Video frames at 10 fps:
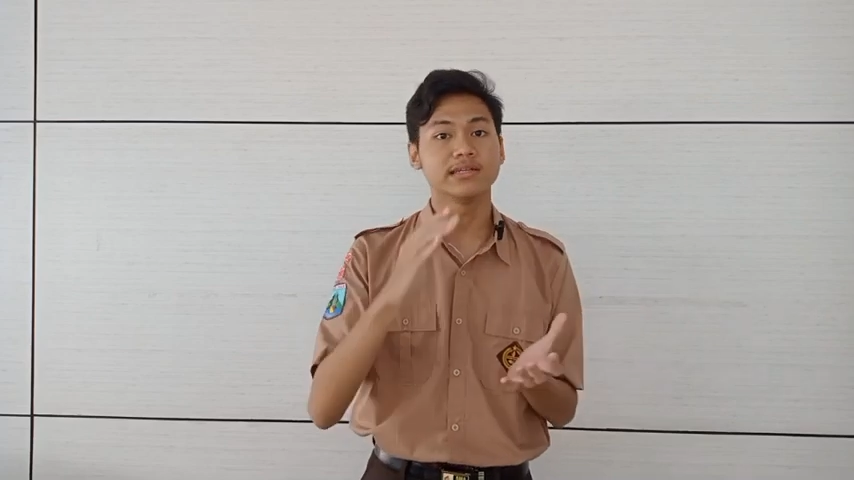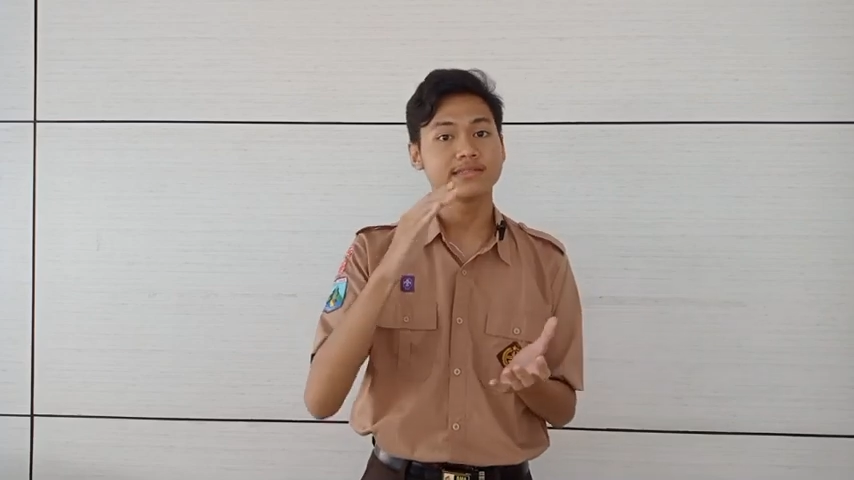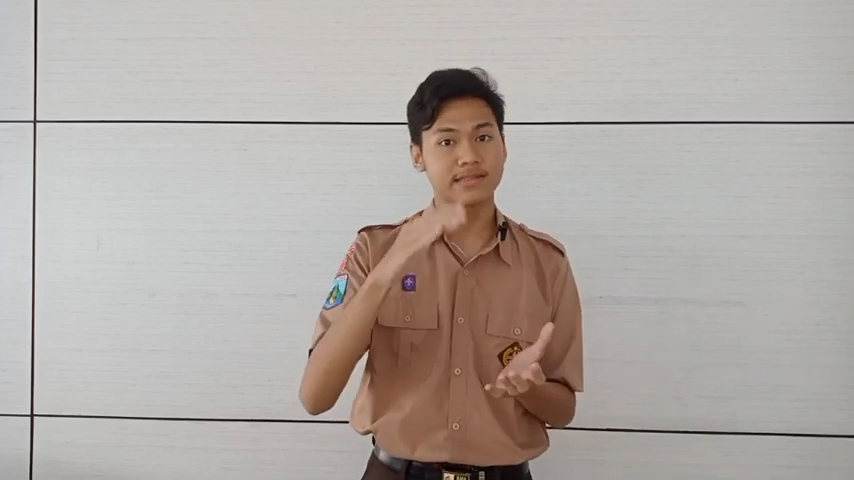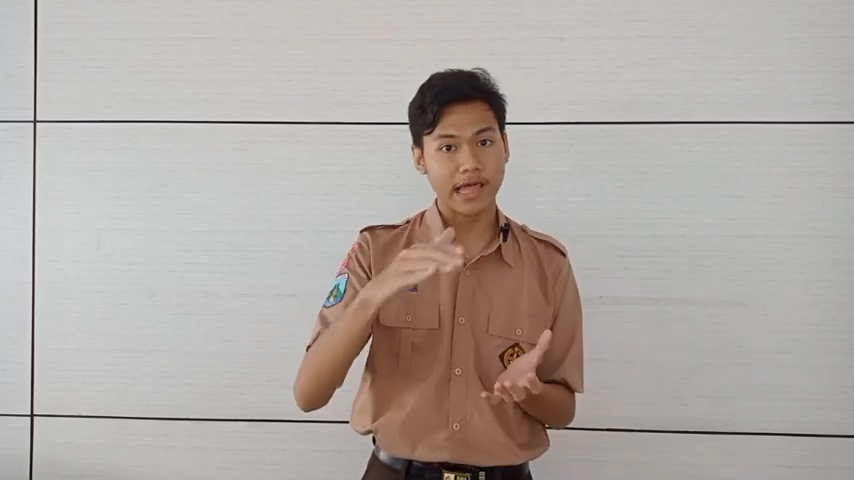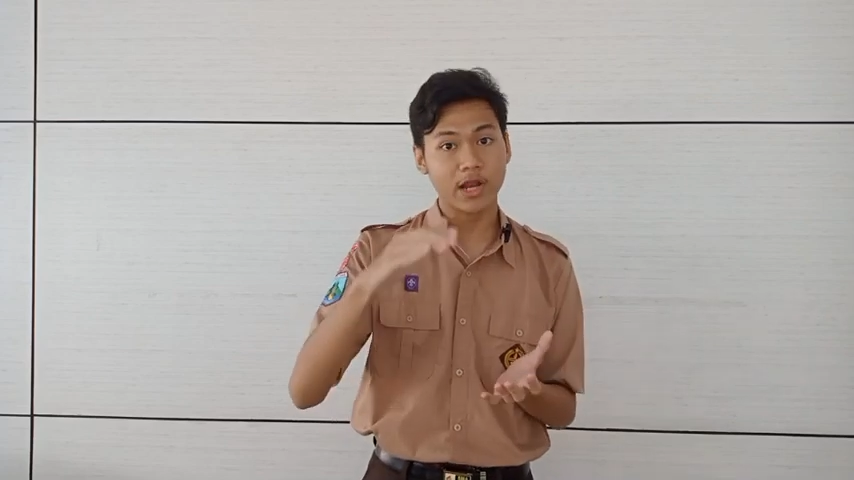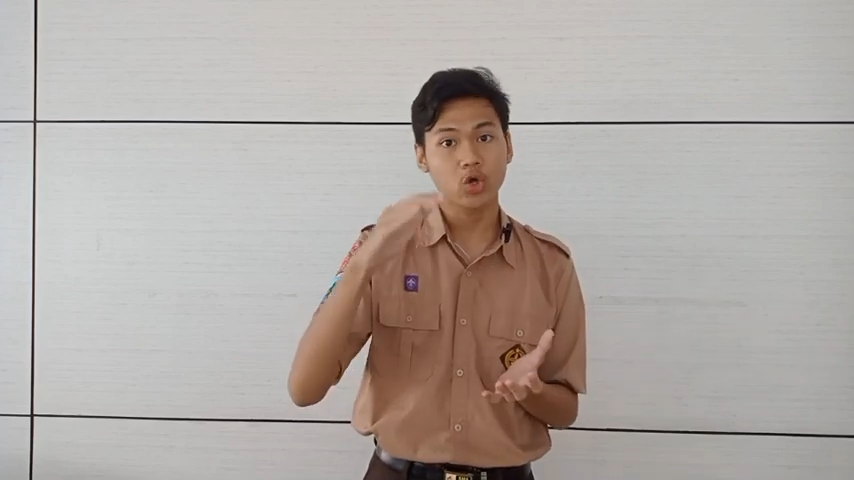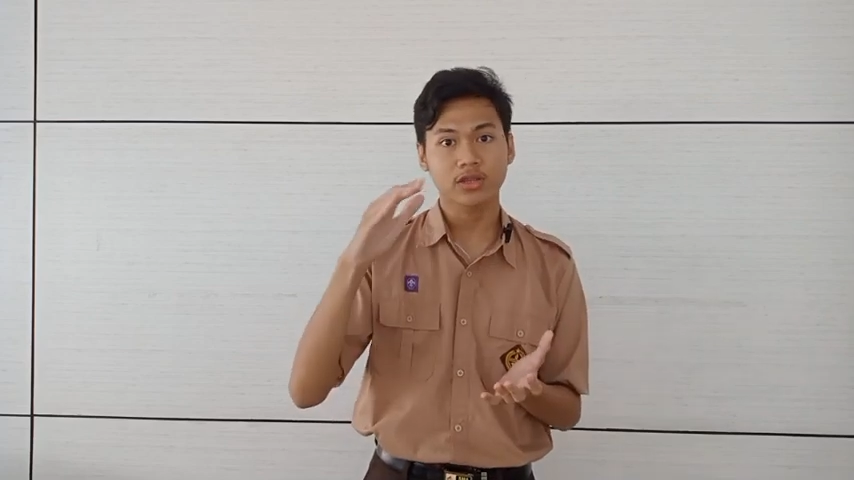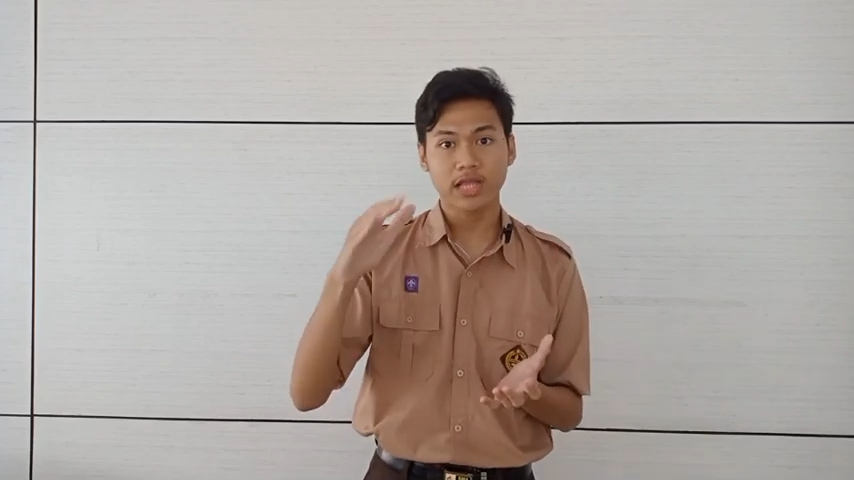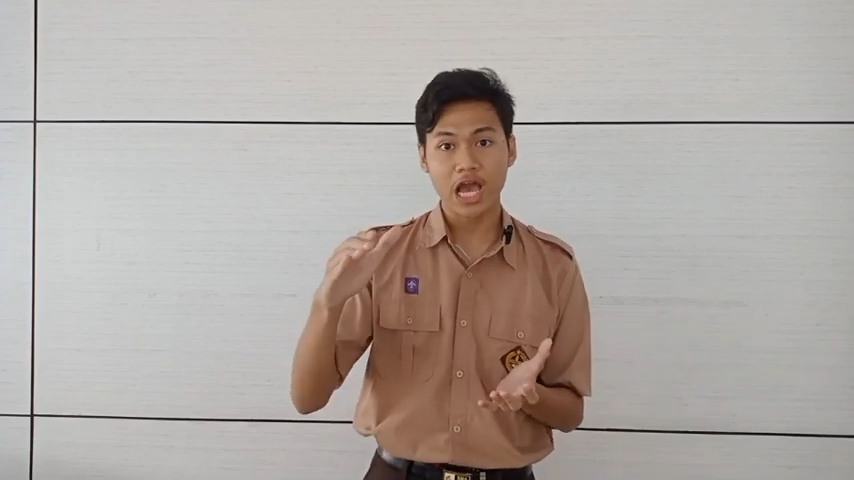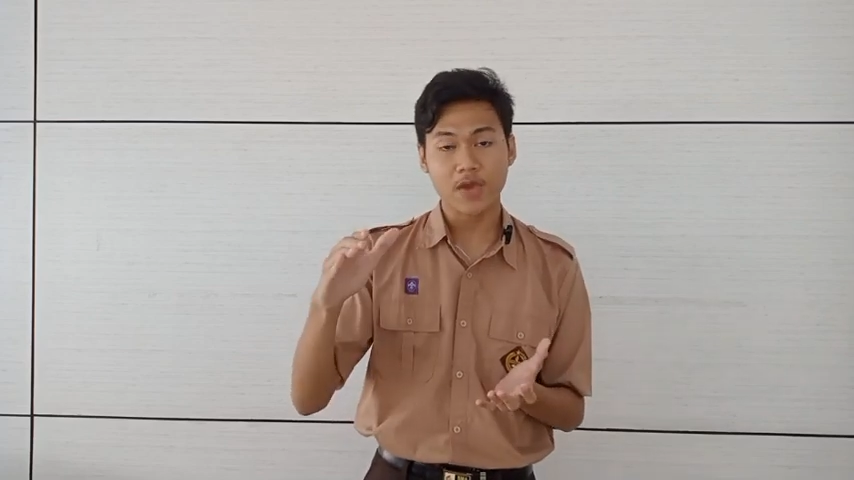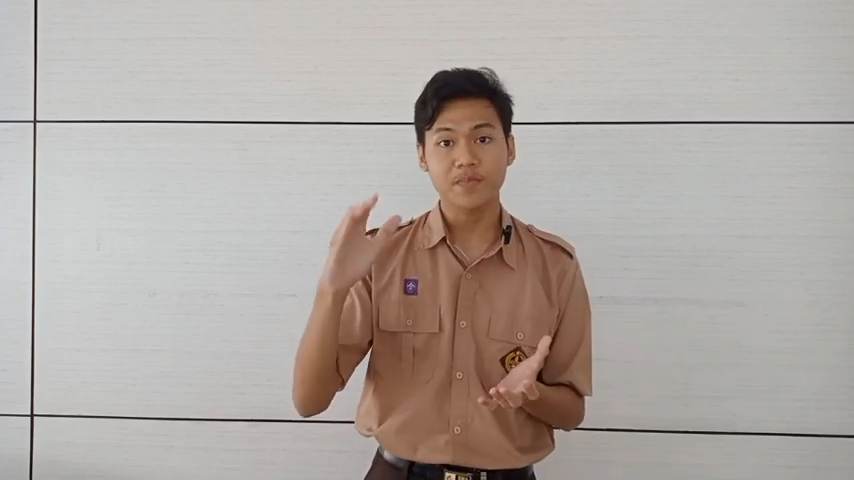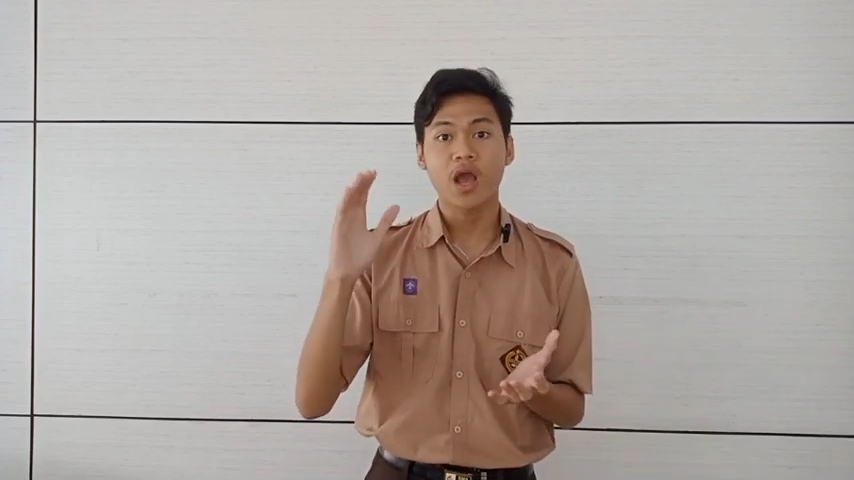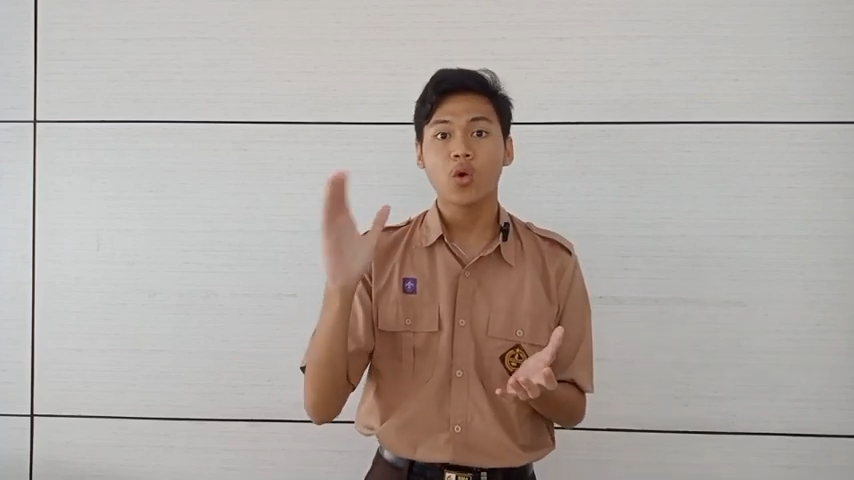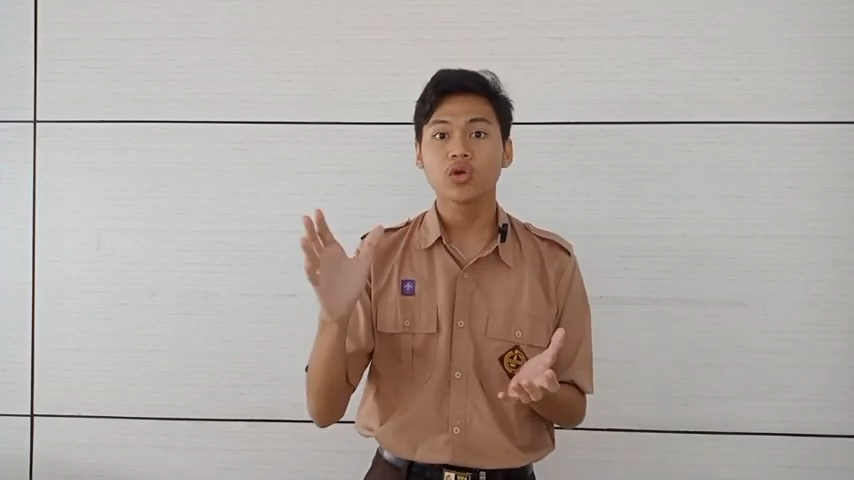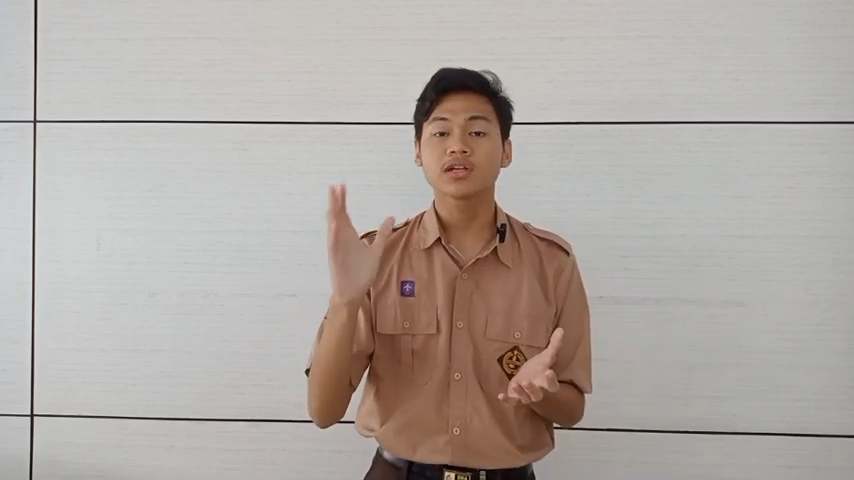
the stereotype